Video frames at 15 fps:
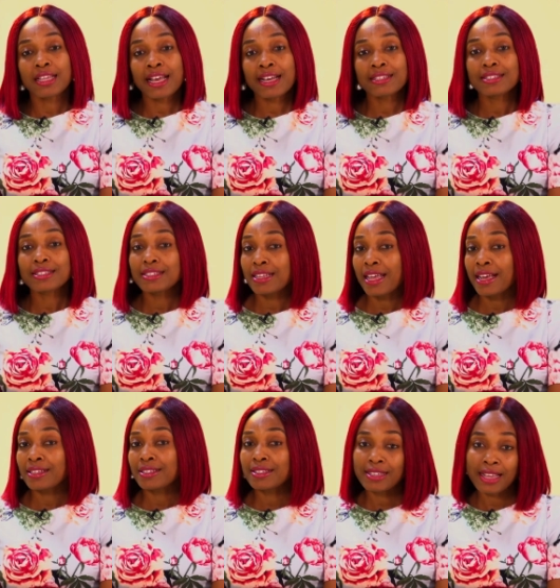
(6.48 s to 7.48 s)
sex,
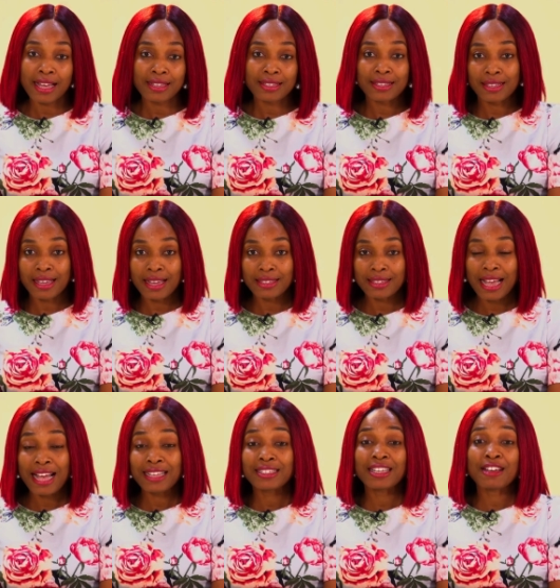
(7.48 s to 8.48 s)
sex, sex, sex
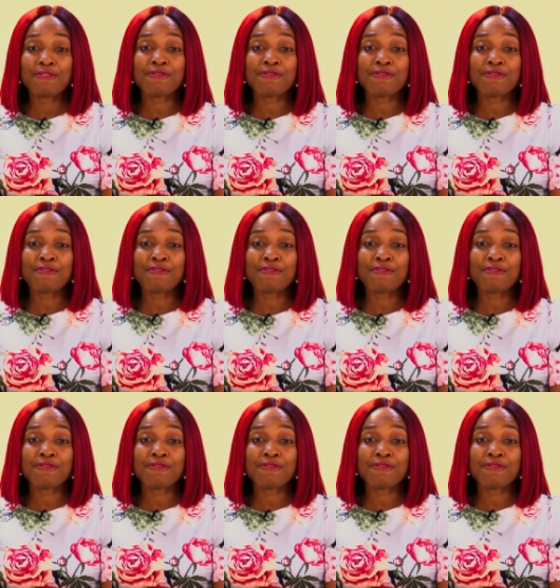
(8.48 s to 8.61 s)
as it